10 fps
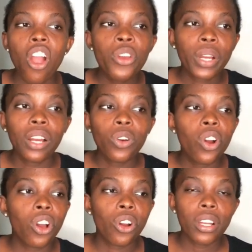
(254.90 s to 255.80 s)
You can go
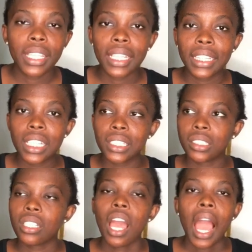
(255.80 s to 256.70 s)
on your contact
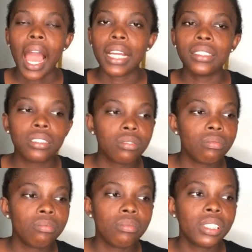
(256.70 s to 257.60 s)
list and
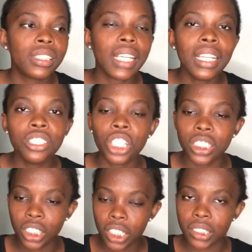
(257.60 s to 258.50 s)
send,
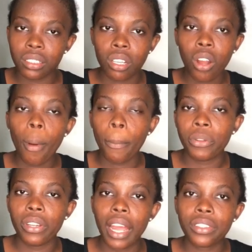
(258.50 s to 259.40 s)
just come up
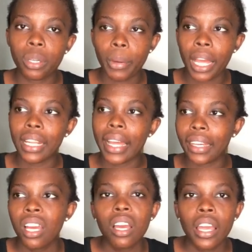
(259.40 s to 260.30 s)
with the write up and
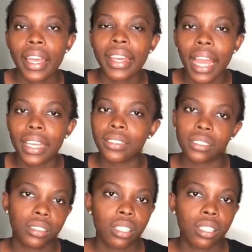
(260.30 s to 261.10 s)
like, hey guys.